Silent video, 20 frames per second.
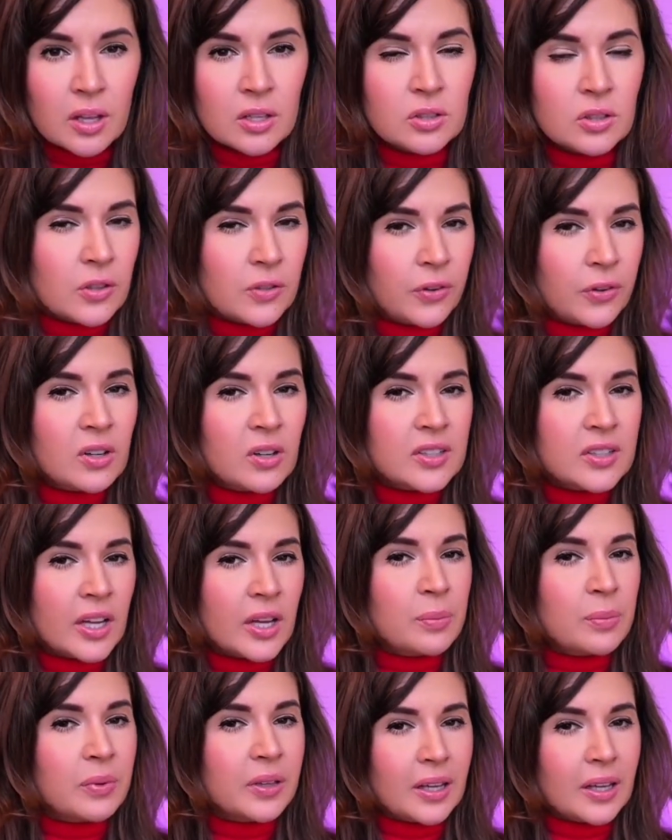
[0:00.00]
So the first
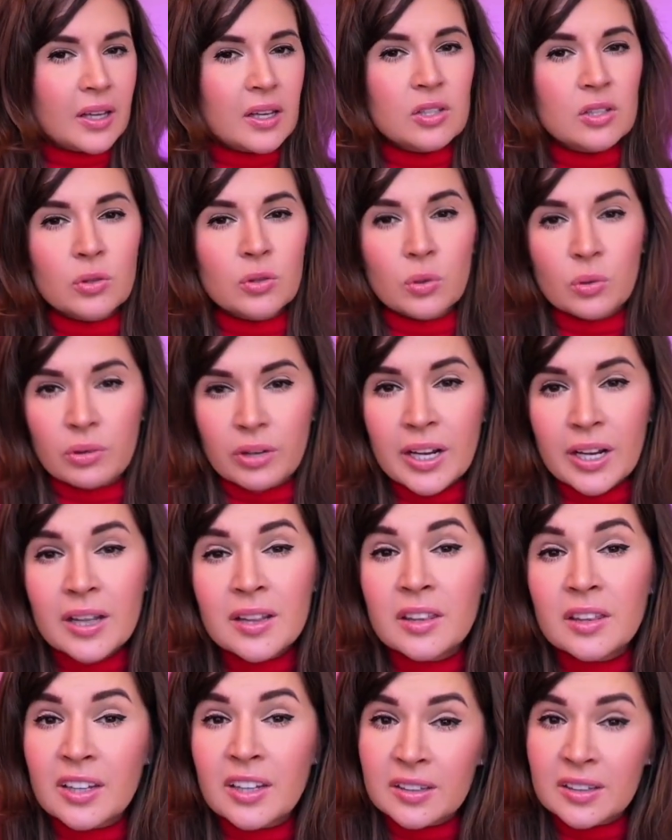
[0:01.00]
step is to
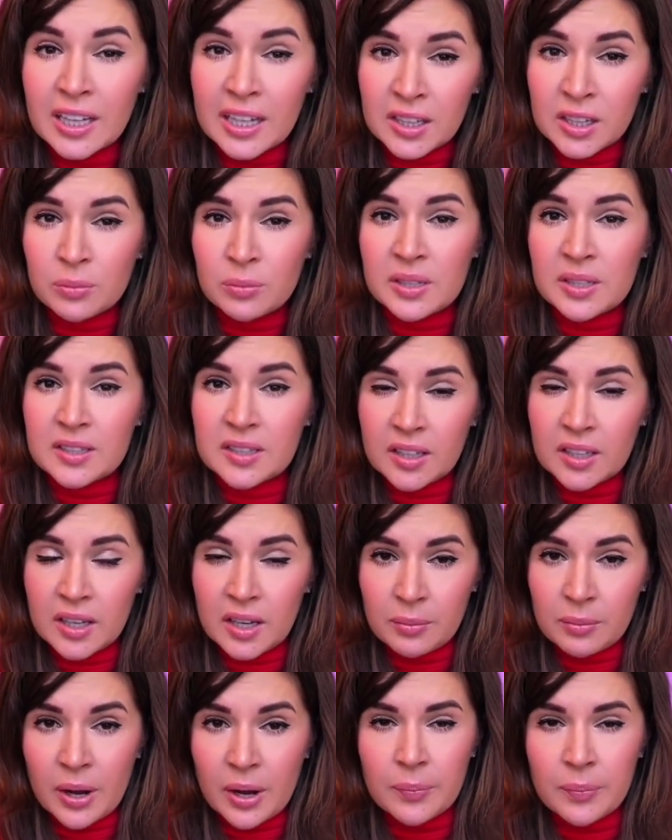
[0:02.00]
create the database
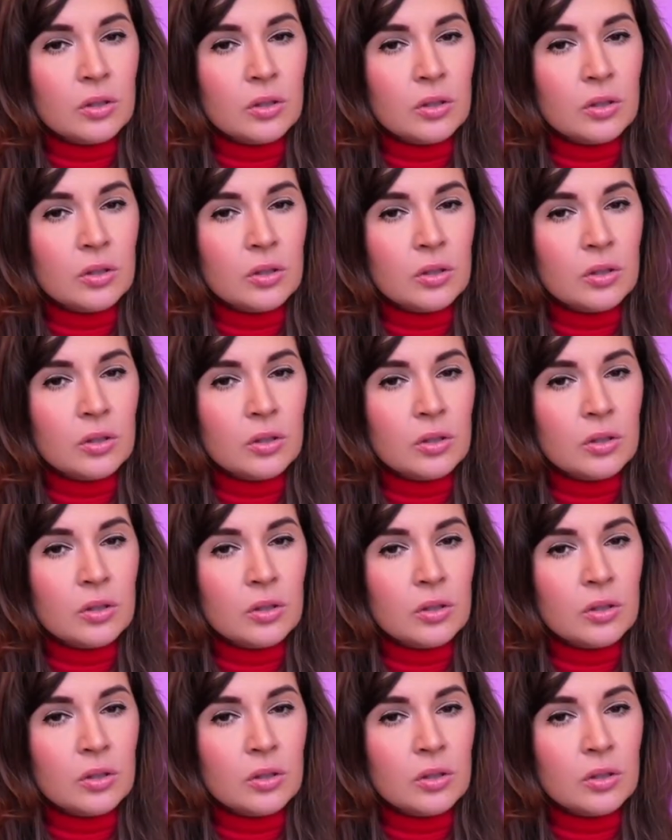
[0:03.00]
schema.